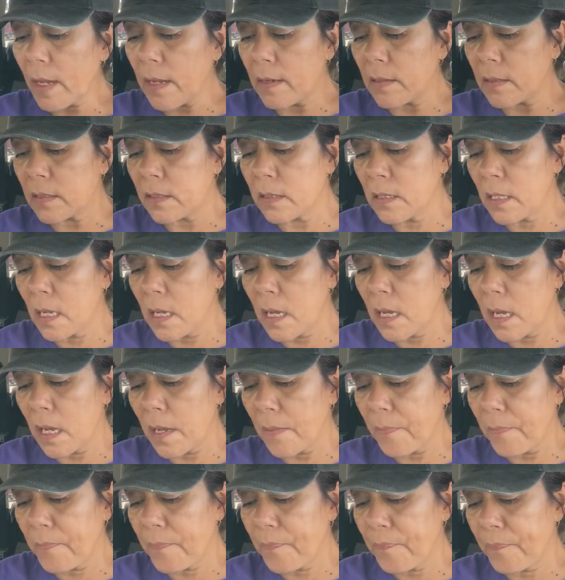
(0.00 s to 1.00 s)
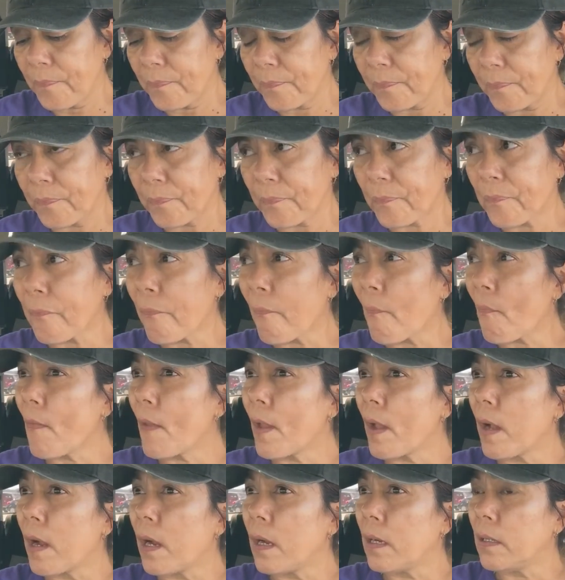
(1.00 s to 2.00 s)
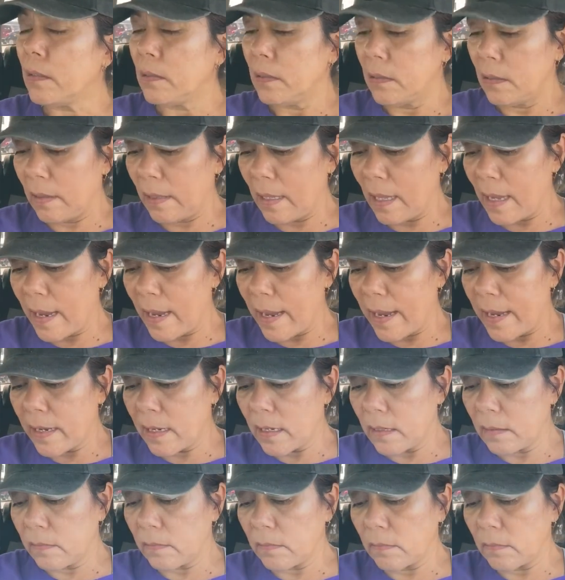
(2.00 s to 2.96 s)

Some like